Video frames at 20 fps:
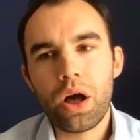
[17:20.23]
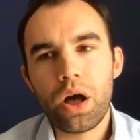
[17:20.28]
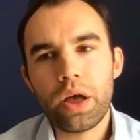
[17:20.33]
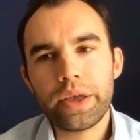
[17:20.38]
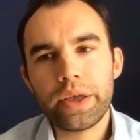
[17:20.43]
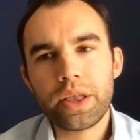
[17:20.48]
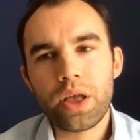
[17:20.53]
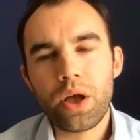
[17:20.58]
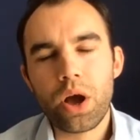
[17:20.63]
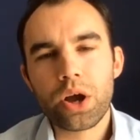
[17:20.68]

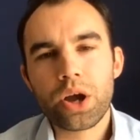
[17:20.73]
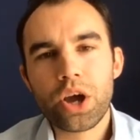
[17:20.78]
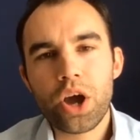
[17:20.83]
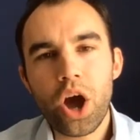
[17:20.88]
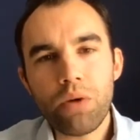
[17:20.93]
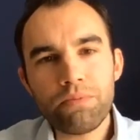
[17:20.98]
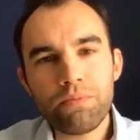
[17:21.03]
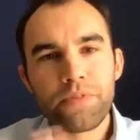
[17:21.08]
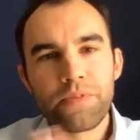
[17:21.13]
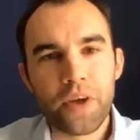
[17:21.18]
You know,
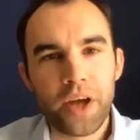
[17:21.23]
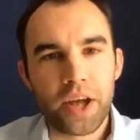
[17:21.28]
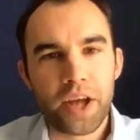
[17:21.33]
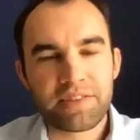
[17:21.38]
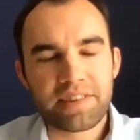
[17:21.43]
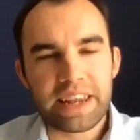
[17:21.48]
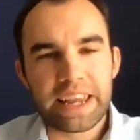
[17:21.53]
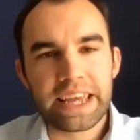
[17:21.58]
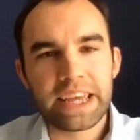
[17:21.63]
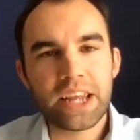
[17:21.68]

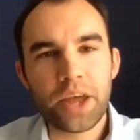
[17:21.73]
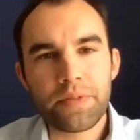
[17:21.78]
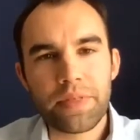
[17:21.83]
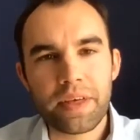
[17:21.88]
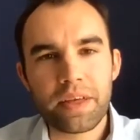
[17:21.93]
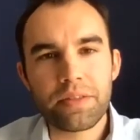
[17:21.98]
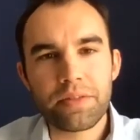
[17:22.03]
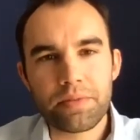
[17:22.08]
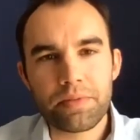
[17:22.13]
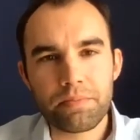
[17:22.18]
conversely, you know,
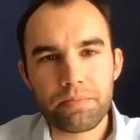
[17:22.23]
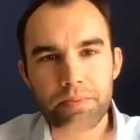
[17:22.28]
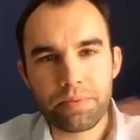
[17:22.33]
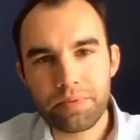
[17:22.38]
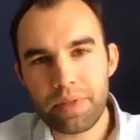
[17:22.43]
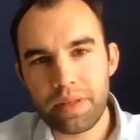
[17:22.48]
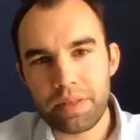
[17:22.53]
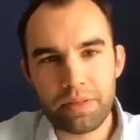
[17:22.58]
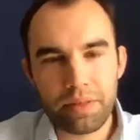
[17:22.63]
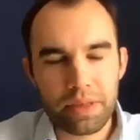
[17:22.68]

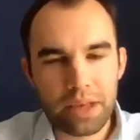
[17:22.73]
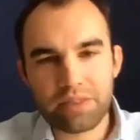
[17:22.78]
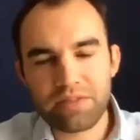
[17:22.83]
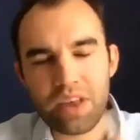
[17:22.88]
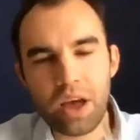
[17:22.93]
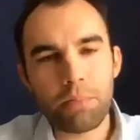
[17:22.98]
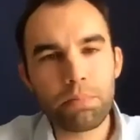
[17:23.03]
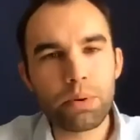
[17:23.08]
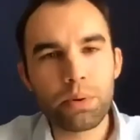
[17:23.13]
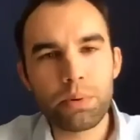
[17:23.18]
the
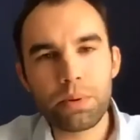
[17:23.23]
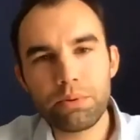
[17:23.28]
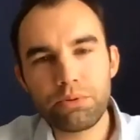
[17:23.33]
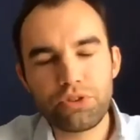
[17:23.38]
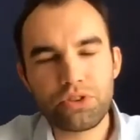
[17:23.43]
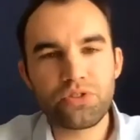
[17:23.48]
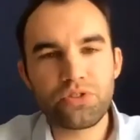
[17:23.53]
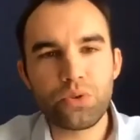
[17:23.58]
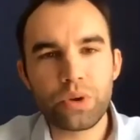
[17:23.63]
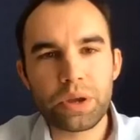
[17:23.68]
example we were
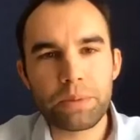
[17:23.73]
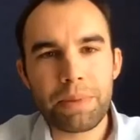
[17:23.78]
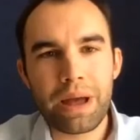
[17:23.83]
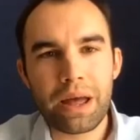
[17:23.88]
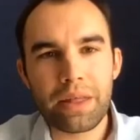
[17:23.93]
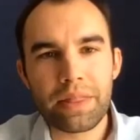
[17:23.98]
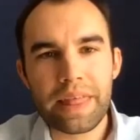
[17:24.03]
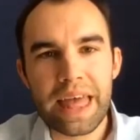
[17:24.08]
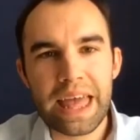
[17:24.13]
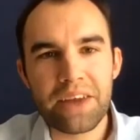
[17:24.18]
just talking
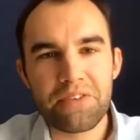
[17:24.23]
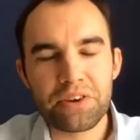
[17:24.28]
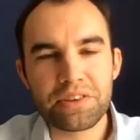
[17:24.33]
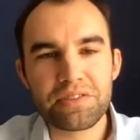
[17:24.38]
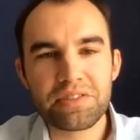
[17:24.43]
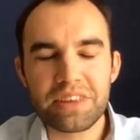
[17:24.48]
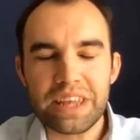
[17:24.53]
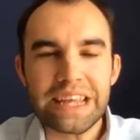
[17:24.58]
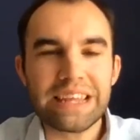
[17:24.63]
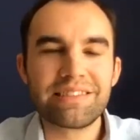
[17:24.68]
about there
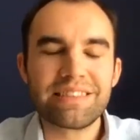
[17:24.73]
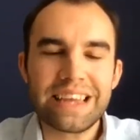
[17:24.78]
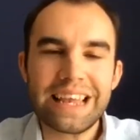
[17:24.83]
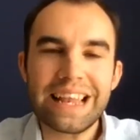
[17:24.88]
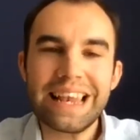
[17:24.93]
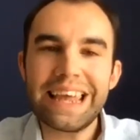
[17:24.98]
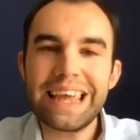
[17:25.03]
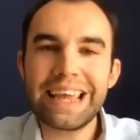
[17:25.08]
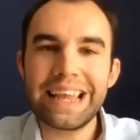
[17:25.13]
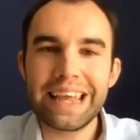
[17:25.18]
is
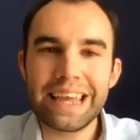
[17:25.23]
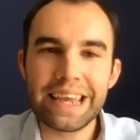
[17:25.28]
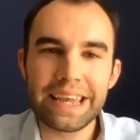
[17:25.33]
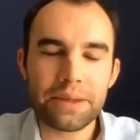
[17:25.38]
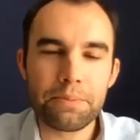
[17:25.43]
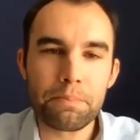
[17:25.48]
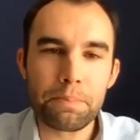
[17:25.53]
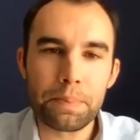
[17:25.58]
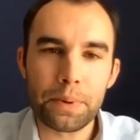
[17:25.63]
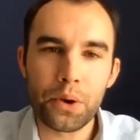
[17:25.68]
clearly an
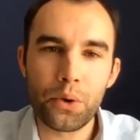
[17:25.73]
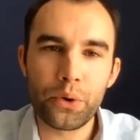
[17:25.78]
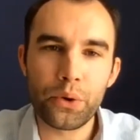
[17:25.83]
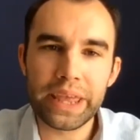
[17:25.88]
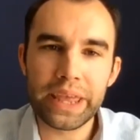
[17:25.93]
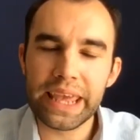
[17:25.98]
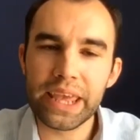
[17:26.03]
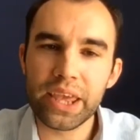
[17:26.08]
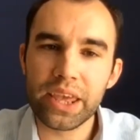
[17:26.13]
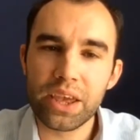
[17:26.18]

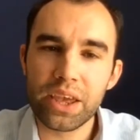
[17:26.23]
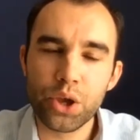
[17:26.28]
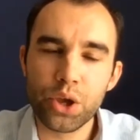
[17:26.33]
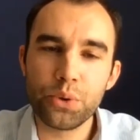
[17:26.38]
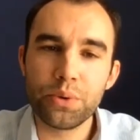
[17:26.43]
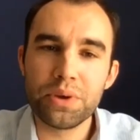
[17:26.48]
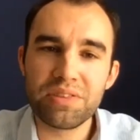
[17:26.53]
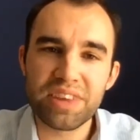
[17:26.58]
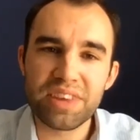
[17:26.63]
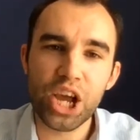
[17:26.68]
employee who
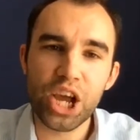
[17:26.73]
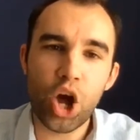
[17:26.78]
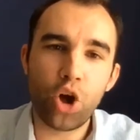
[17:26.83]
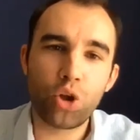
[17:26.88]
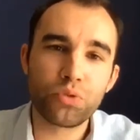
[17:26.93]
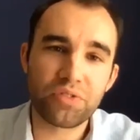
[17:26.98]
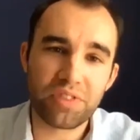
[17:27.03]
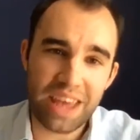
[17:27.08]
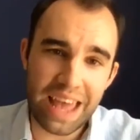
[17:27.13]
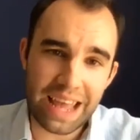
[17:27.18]
is in
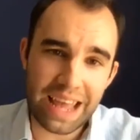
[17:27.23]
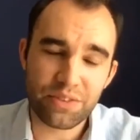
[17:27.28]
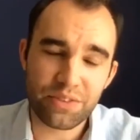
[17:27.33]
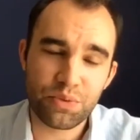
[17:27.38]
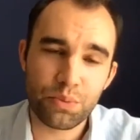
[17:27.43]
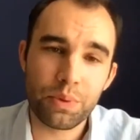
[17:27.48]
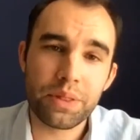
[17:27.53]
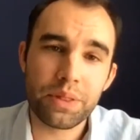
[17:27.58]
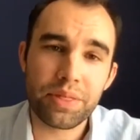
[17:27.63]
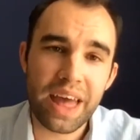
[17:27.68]
contact
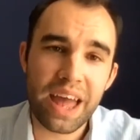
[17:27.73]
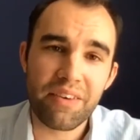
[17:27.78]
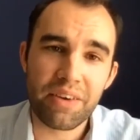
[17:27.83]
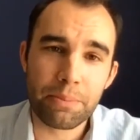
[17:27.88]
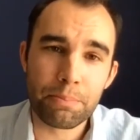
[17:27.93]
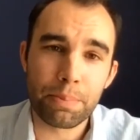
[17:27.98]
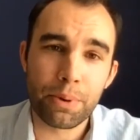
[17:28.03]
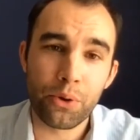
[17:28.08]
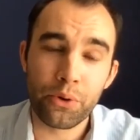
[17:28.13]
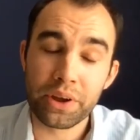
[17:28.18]
with their
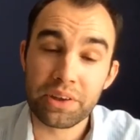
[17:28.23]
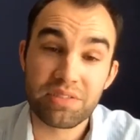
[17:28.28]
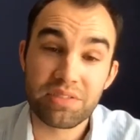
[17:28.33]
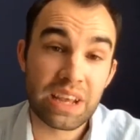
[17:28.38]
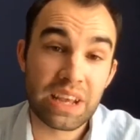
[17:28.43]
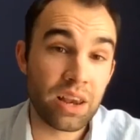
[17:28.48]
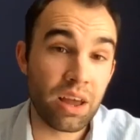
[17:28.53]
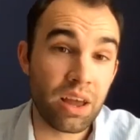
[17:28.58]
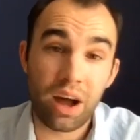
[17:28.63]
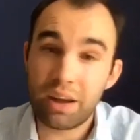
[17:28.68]
employer
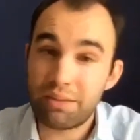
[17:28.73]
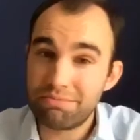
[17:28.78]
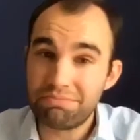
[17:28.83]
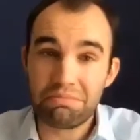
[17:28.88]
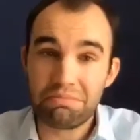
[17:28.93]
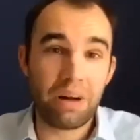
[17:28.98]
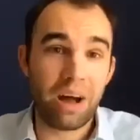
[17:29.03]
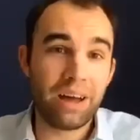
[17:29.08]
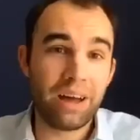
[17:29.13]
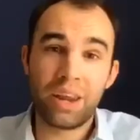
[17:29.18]
saying, look,
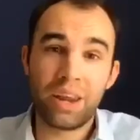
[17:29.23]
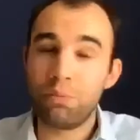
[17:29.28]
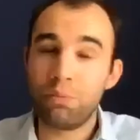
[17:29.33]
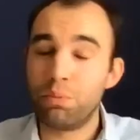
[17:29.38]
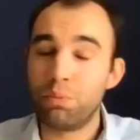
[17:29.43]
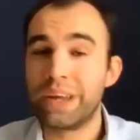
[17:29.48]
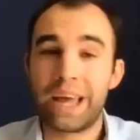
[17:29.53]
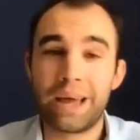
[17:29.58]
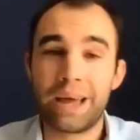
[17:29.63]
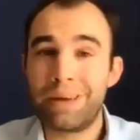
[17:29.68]
I don't want
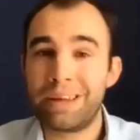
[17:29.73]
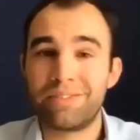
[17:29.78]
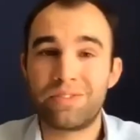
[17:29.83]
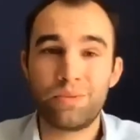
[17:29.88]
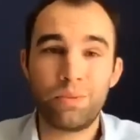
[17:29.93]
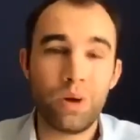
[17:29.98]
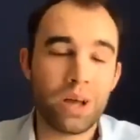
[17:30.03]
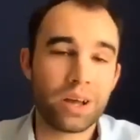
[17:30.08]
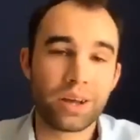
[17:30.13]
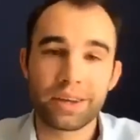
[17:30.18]
to come back to
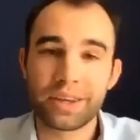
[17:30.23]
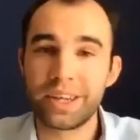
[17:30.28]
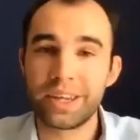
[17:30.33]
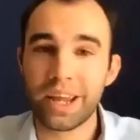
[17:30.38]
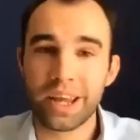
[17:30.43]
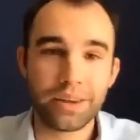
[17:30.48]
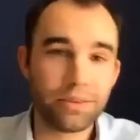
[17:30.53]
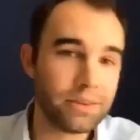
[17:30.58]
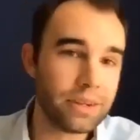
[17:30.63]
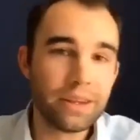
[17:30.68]
work, you
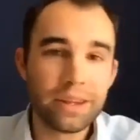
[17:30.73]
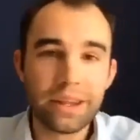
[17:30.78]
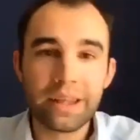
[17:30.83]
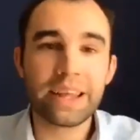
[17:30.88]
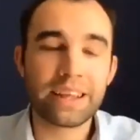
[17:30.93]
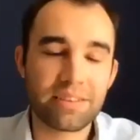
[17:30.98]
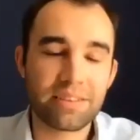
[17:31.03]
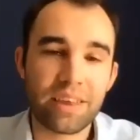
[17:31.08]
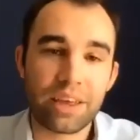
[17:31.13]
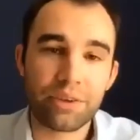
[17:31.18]
know,
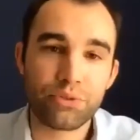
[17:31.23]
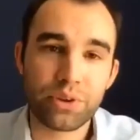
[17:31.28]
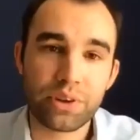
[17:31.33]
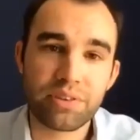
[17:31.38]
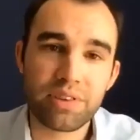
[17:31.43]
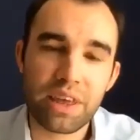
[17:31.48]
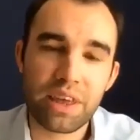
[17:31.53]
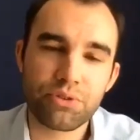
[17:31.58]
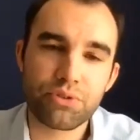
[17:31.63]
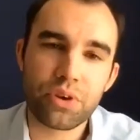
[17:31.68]
etc.,
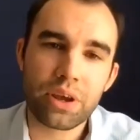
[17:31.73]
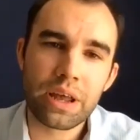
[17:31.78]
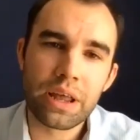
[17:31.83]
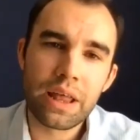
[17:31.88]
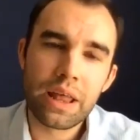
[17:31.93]
etc.